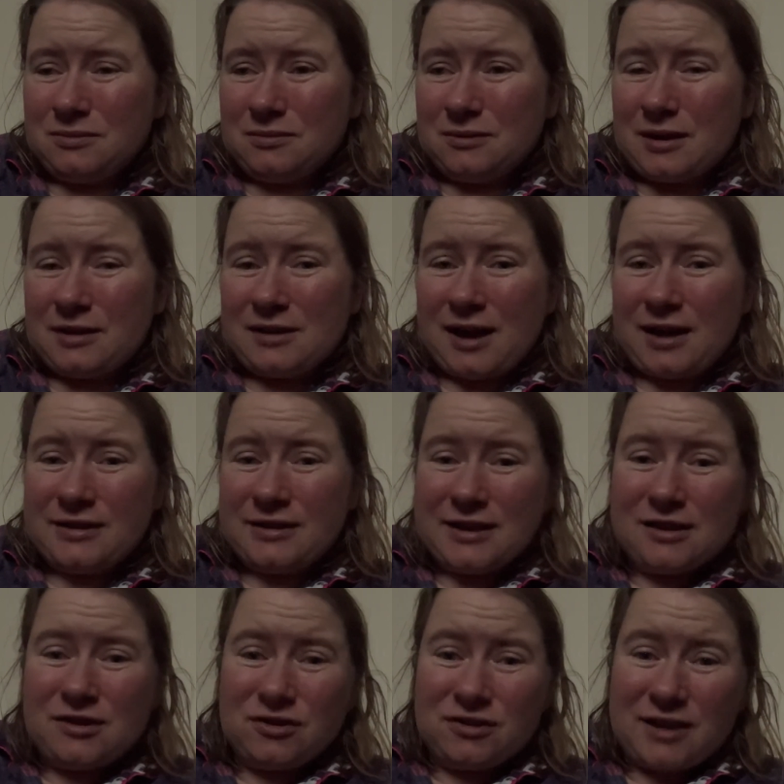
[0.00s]
And they
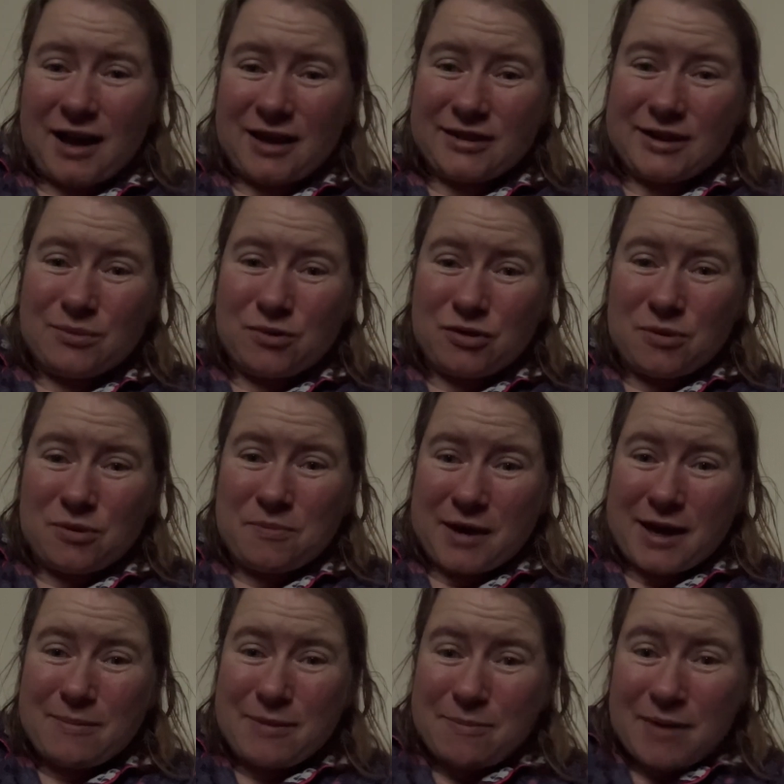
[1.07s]
looked like they were the
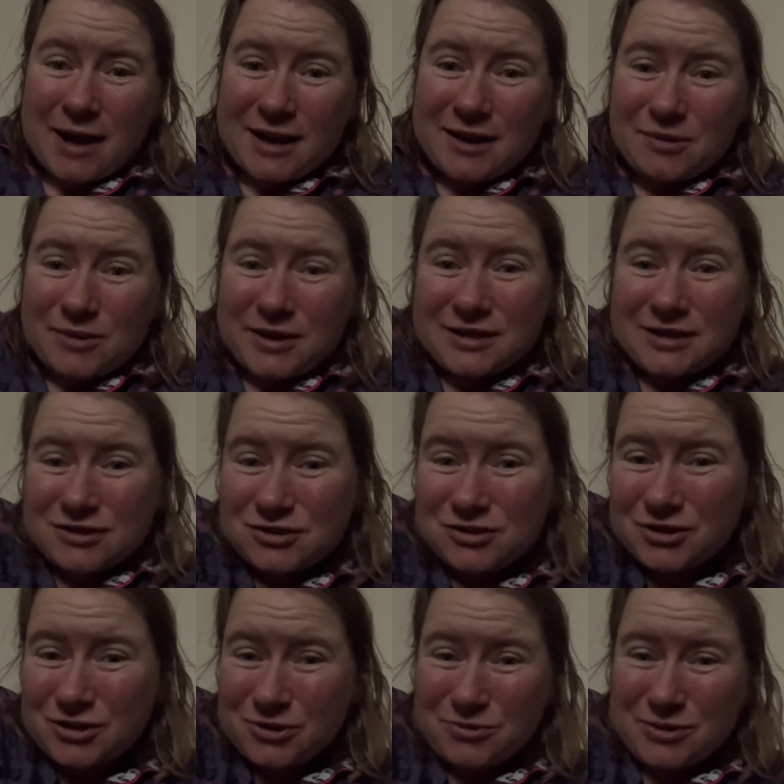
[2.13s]
baby penguins too,